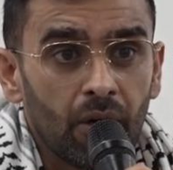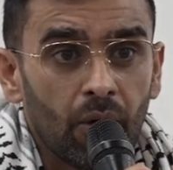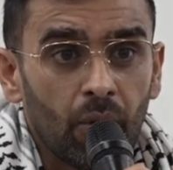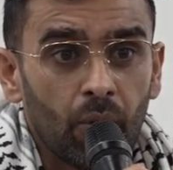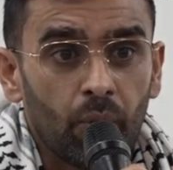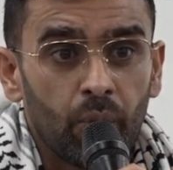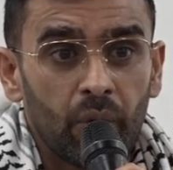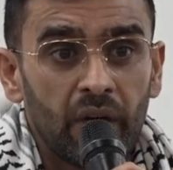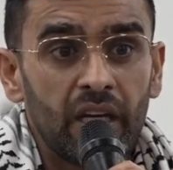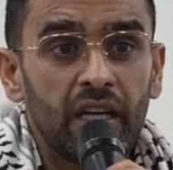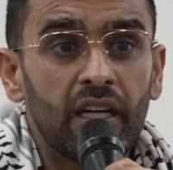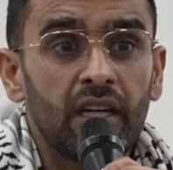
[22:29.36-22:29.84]

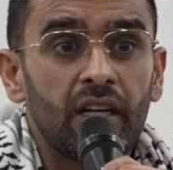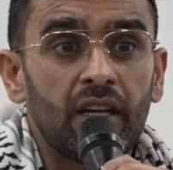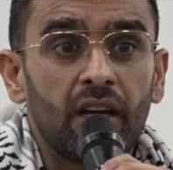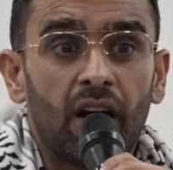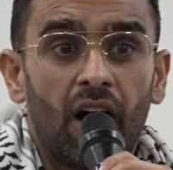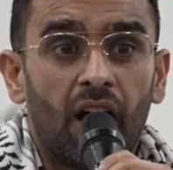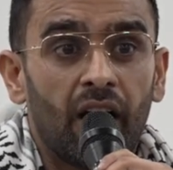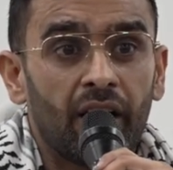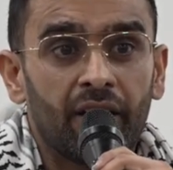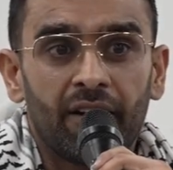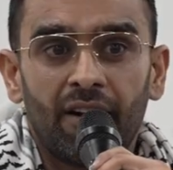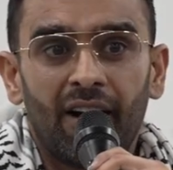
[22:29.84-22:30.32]
we
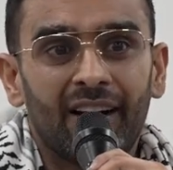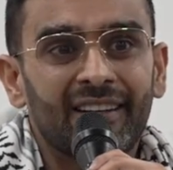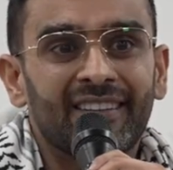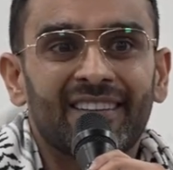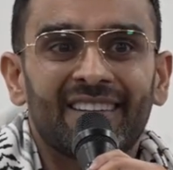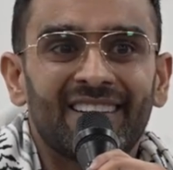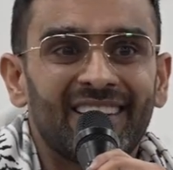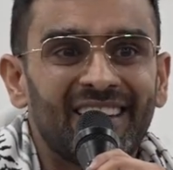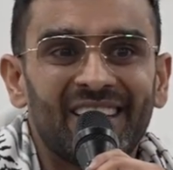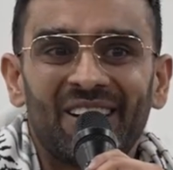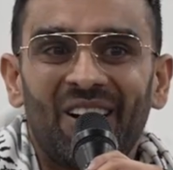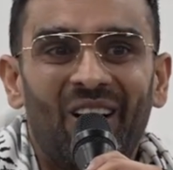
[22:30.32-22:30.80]
are not
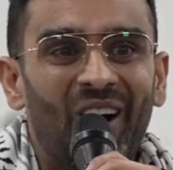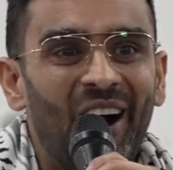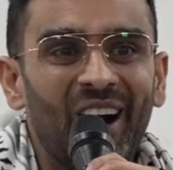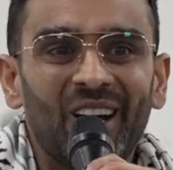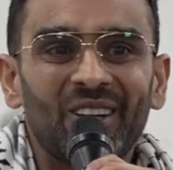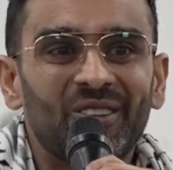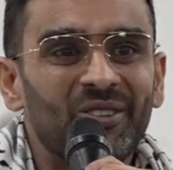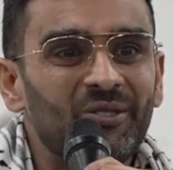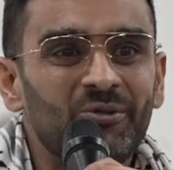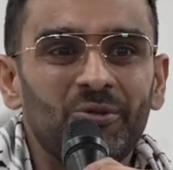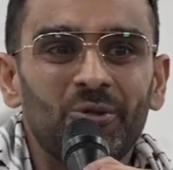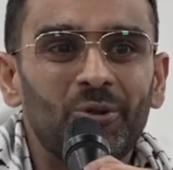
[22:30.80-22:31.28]
in high
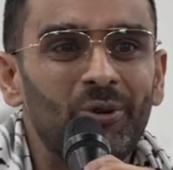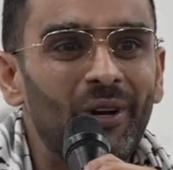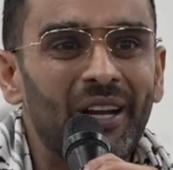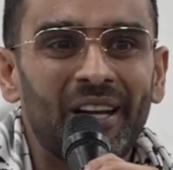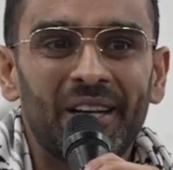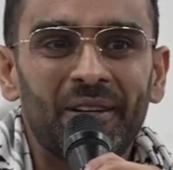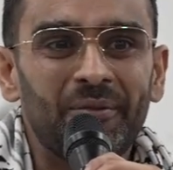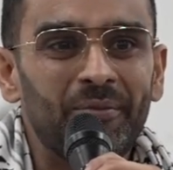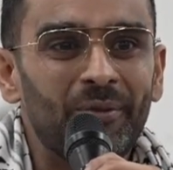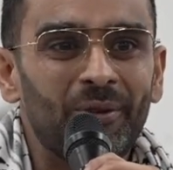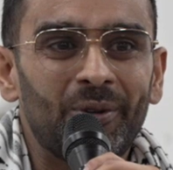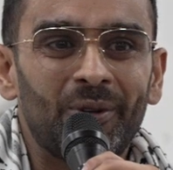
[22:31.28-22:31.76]
school
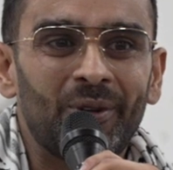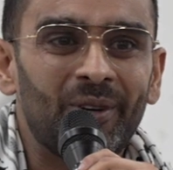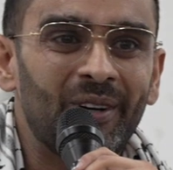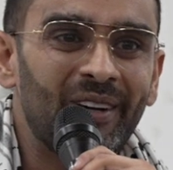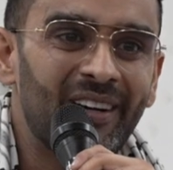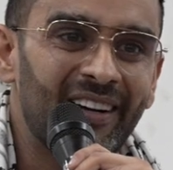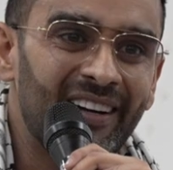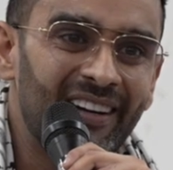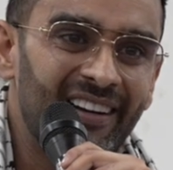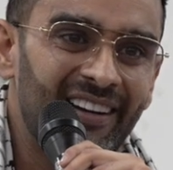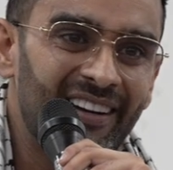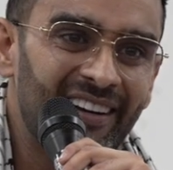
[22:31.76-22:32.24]
anymore.
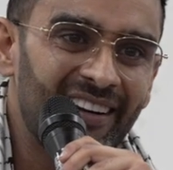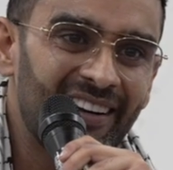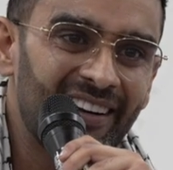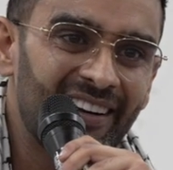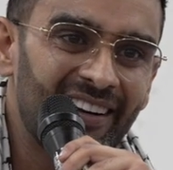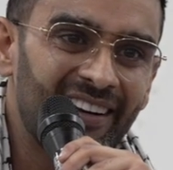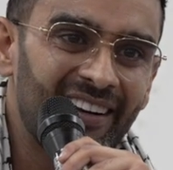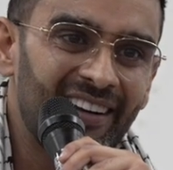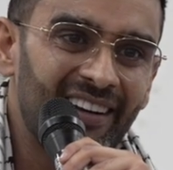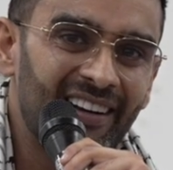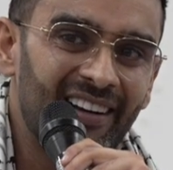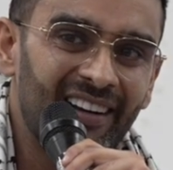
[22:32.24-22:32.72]

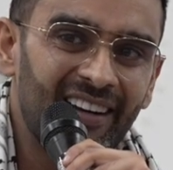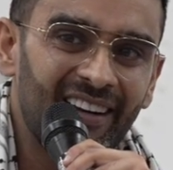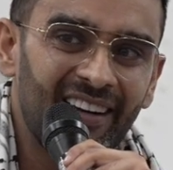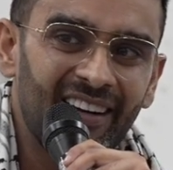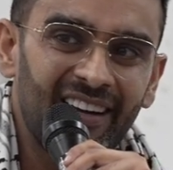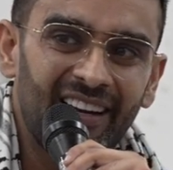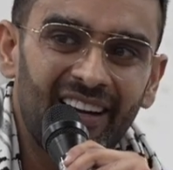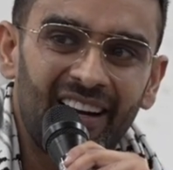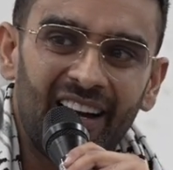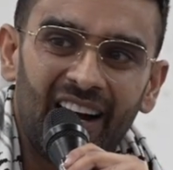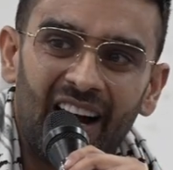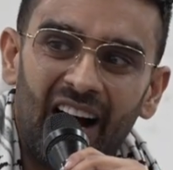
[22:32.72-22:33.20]

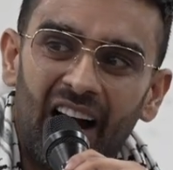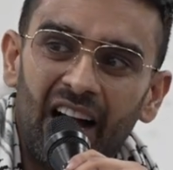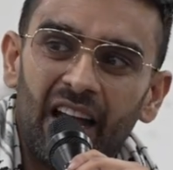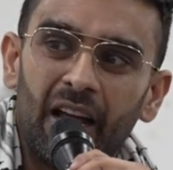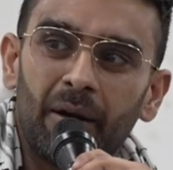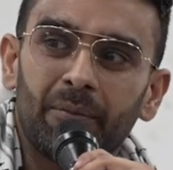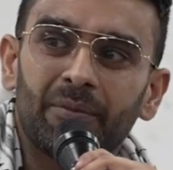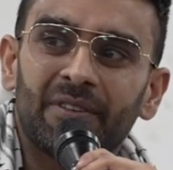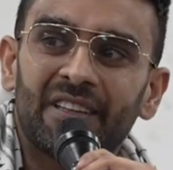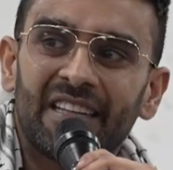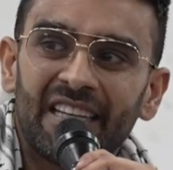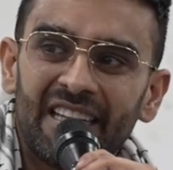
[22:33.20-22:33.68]
I
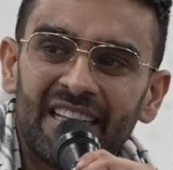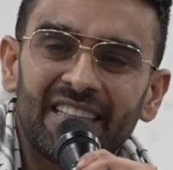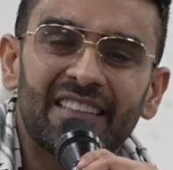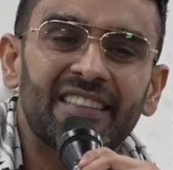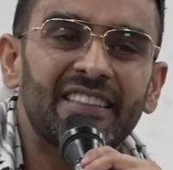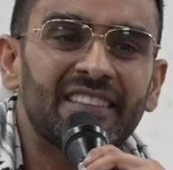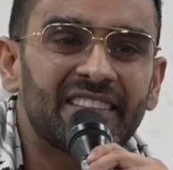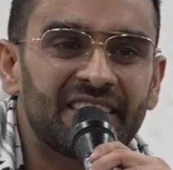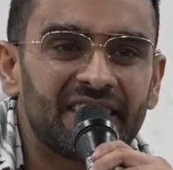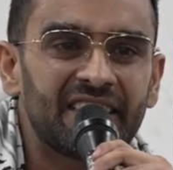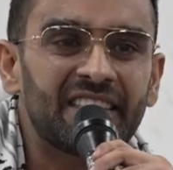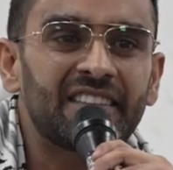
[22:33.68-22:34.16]
am
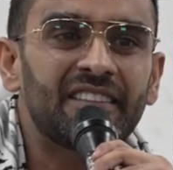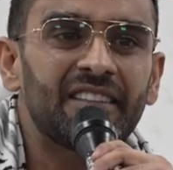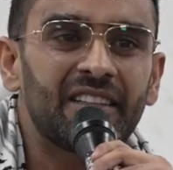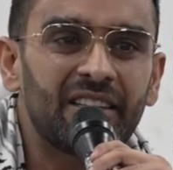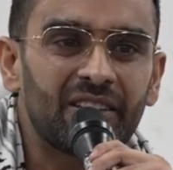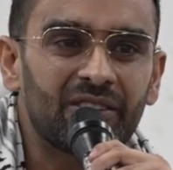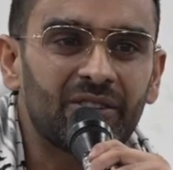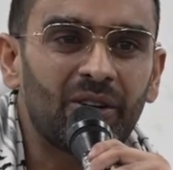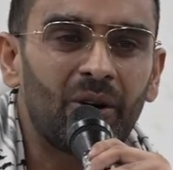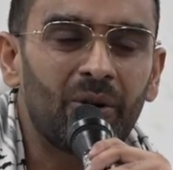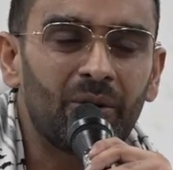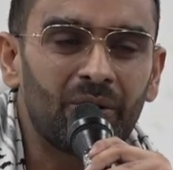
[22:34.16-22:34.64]
36
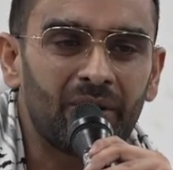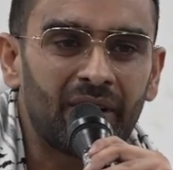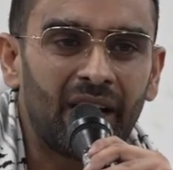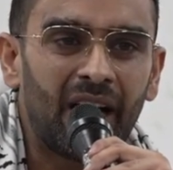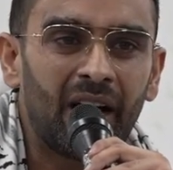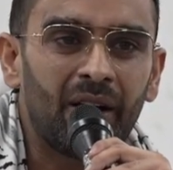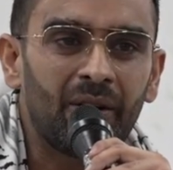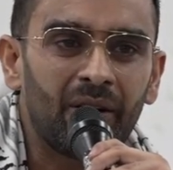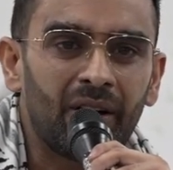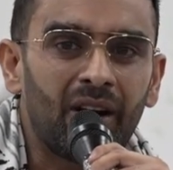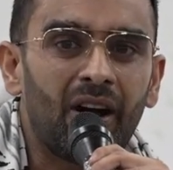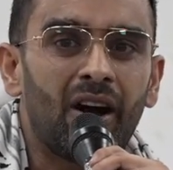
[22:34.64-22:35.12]
years old
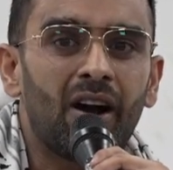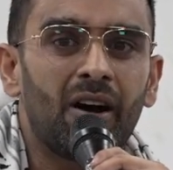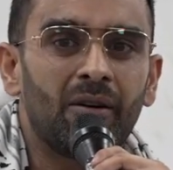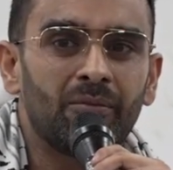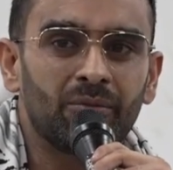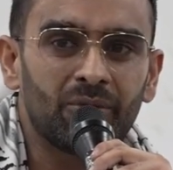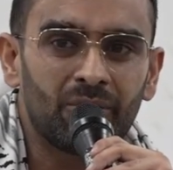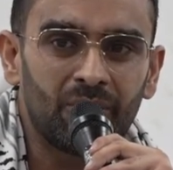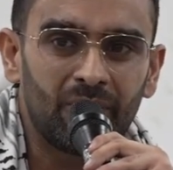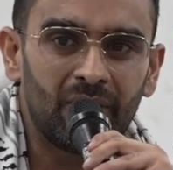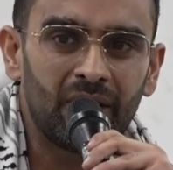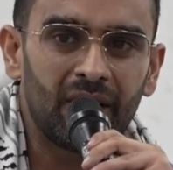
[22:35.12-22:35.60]
now,
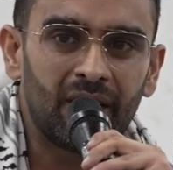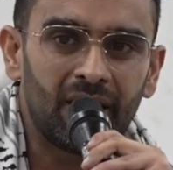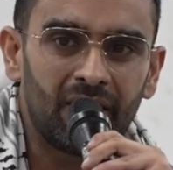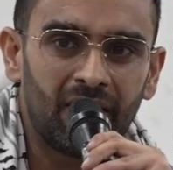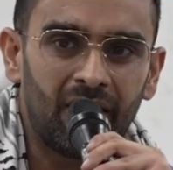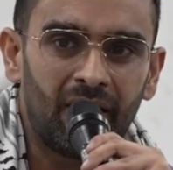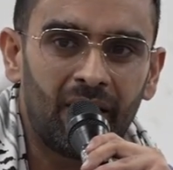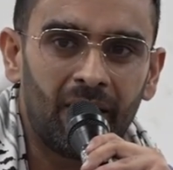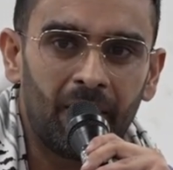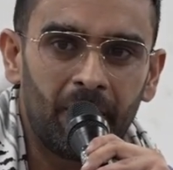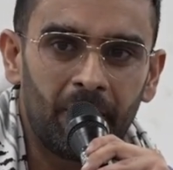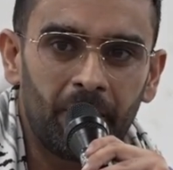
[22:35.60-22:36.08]

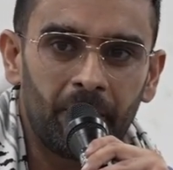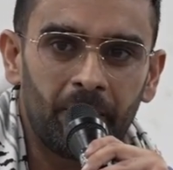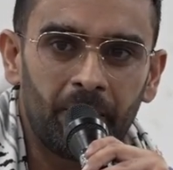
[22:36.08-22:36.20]
alhamdulillah.